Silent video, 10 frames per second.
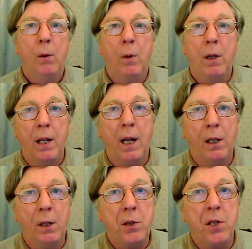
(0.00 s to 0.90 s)
Well,
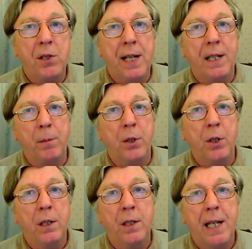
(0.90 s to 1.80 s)
Lewis has taken the
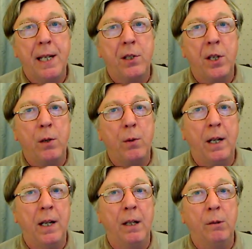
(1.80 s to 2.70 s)
opportunity to
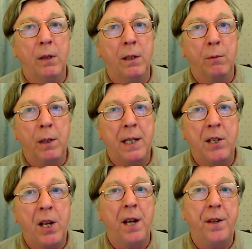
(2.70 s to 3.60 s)

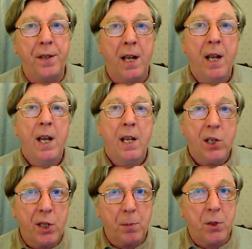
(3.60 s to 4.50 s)
release another
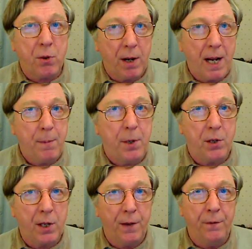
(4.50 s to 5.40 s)

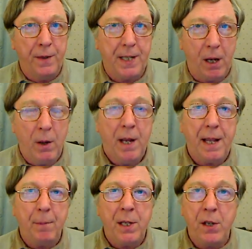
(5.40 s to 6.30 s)
subscribers video.
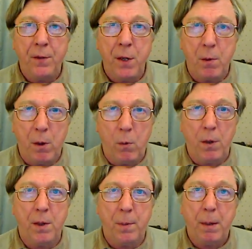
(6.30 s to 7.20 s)
That means if you are
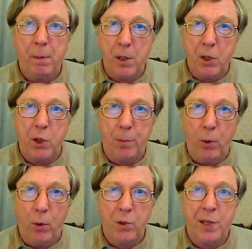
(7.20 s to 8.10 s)
one of the people that
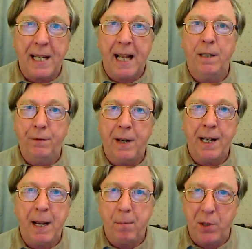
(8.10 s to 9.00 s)
supports the
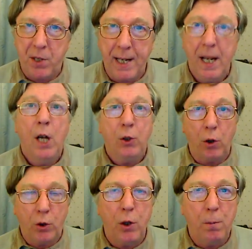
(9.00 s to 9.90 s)
Gallifreyan Embassy
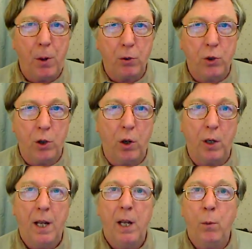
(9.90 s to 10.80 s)
Doctor Who Pod
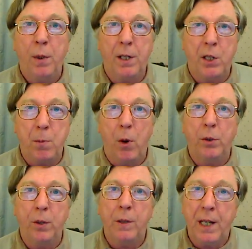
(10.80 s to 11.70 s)
Shop with a
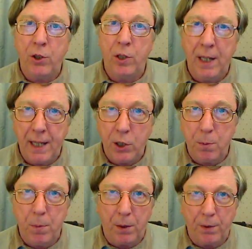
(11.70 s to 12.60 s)
small donation
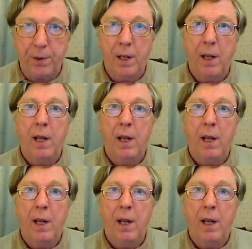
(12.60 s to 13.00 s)
each month,